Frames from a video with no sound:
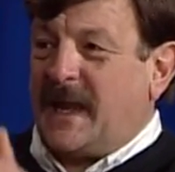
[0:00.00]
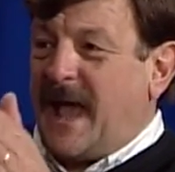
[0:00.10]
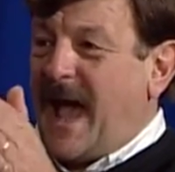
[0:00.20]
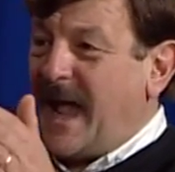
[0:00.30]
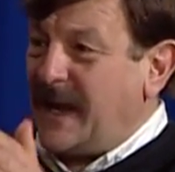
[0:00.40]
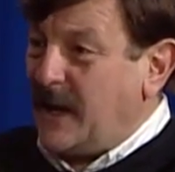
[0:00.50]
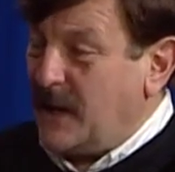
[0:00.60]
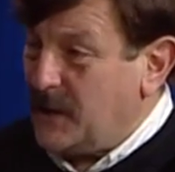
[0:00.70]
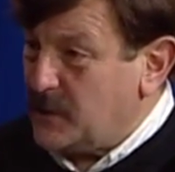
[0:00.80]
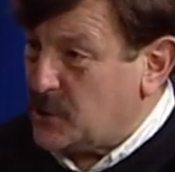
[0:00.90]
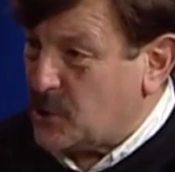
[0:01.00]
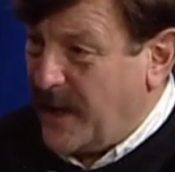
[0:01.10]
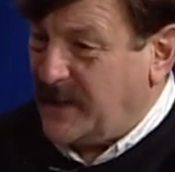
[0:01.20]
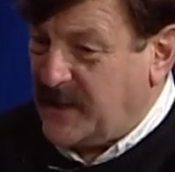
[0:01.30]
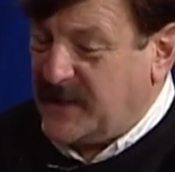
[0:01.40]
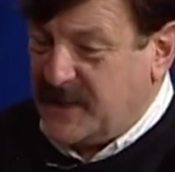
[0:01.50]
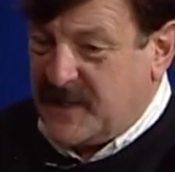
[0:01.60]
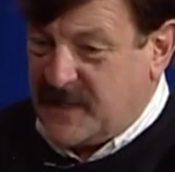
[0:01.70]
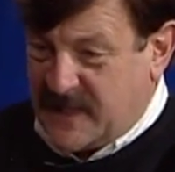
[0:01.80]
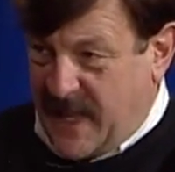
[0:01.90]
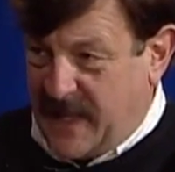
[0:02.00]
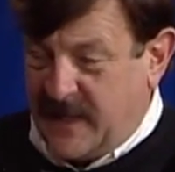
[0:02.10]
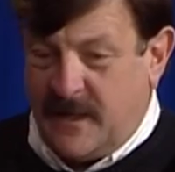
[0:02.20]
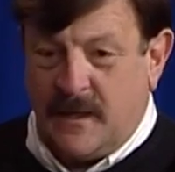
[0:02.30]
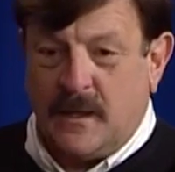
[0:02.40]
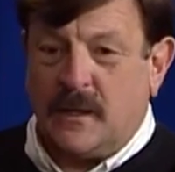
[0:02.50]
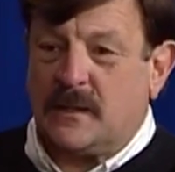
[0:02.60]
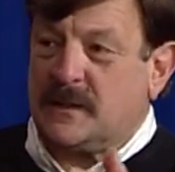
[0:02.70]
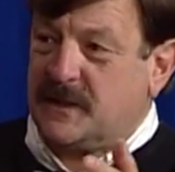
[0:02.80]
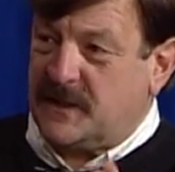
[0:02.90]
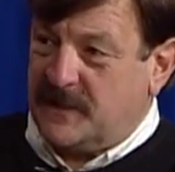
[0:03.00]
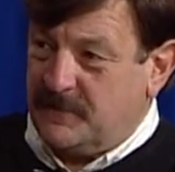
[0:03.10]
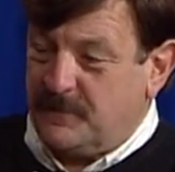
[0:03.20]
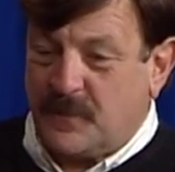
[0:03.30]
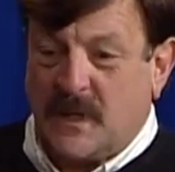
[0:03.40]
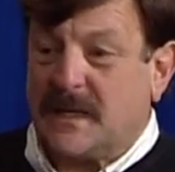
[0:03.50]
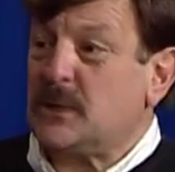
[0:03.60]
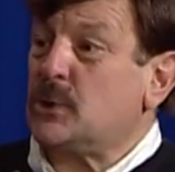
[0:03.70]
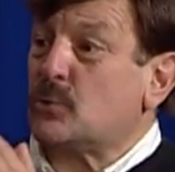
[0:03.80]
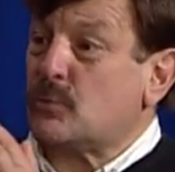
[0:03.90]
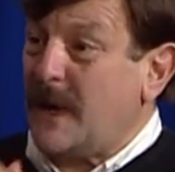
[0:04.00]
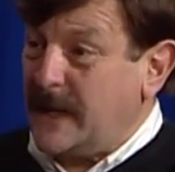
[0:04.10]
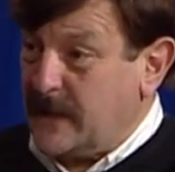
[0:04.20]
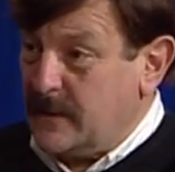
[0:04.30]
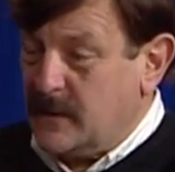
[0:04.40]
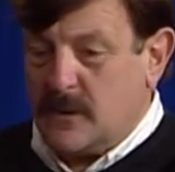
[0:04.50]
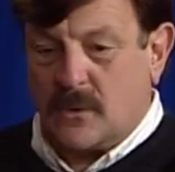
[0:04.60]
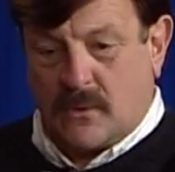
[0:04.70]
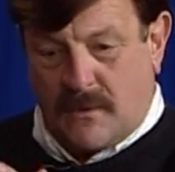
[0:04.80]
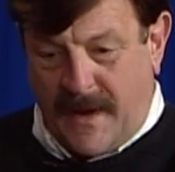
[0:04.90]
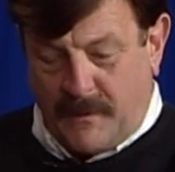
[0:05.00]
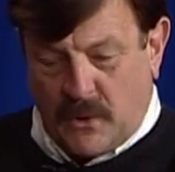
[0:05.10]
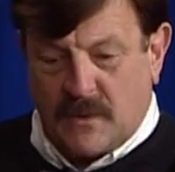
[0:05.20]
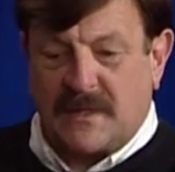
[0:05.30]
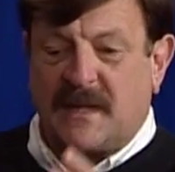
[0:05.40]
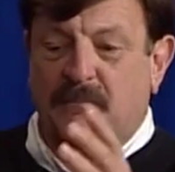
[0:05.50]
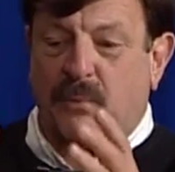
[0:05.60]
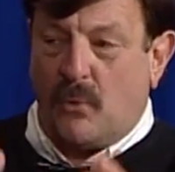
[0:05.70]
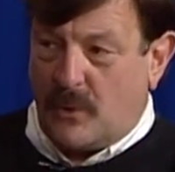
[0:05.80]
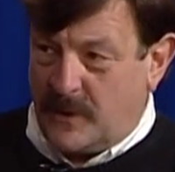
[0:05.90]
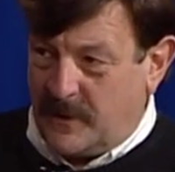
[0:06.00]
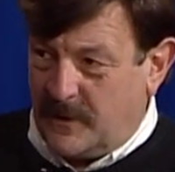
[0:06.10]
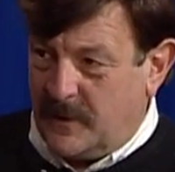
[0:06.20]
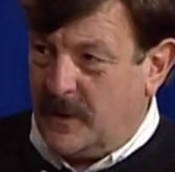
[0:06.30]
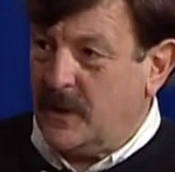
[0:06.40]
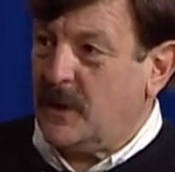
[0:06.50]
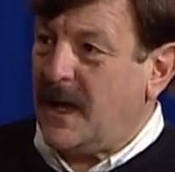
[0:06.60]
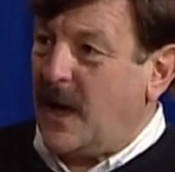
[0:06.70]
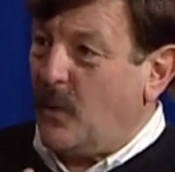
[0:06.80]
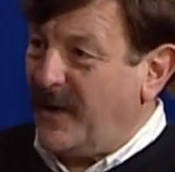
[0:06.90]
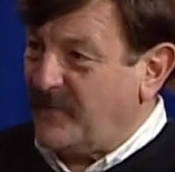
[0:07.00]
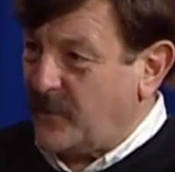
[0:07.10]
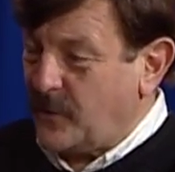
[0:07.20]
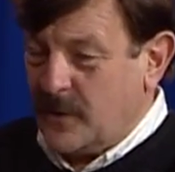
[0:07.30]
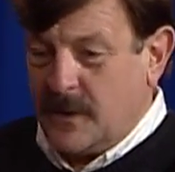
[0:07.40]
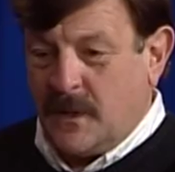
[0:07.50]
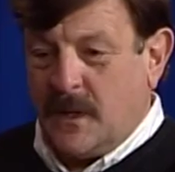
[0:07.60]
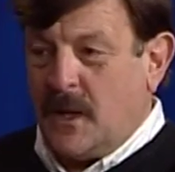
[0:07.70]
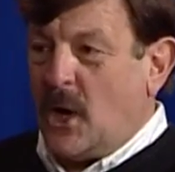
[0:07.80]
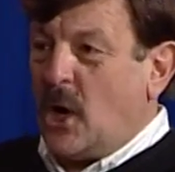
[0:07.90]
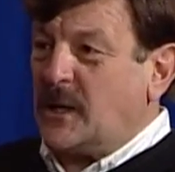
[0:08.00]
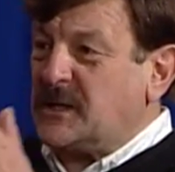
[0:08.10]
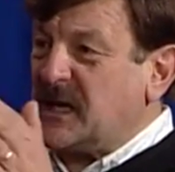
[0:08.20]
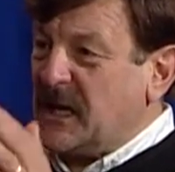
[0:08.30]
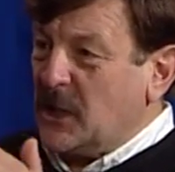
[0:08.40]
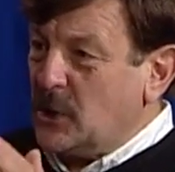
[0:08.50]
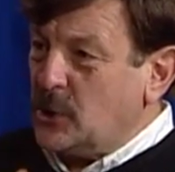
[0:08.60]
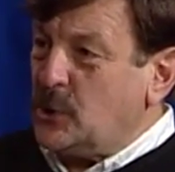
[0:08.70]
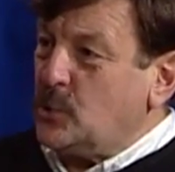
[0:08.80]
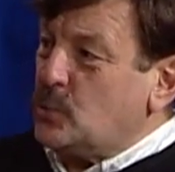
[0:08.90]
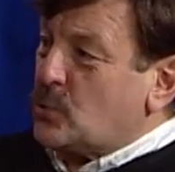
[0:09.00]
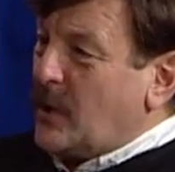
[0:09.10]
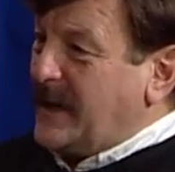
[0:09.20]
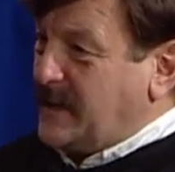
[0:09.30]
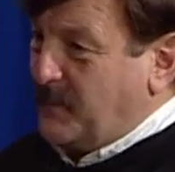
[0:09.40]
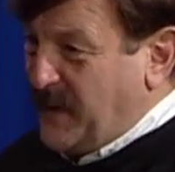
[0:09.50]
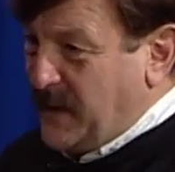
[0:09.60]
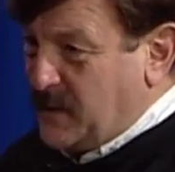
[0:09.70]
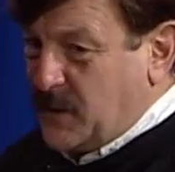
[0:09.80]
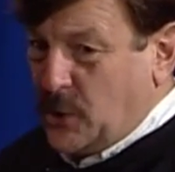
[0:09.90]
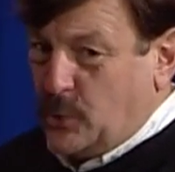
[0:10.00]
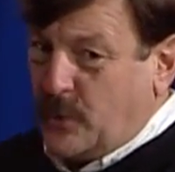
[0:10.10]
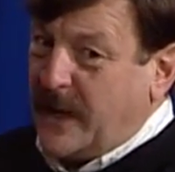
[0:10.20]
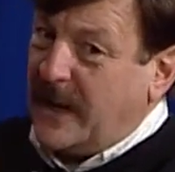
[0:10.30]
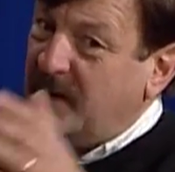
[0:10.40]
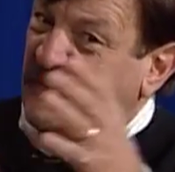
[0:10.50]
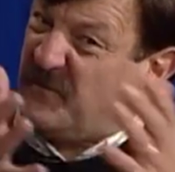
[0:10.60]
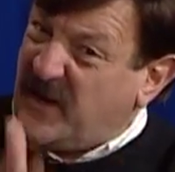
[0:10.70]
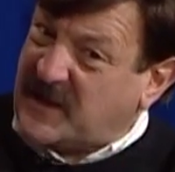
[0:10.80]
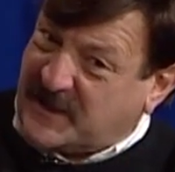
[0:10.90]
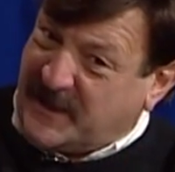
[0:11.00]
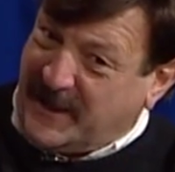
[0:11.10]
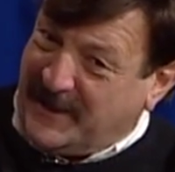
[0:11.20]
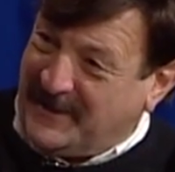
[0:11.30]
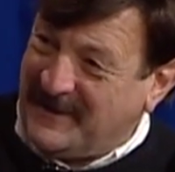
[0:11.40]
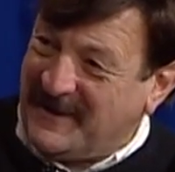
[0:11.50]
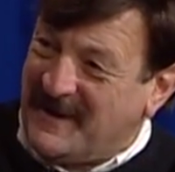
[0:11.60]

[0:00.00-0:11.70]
And I tried to say, listen, you're right. Grammar's important. However, until you write the piece, you can't fix it.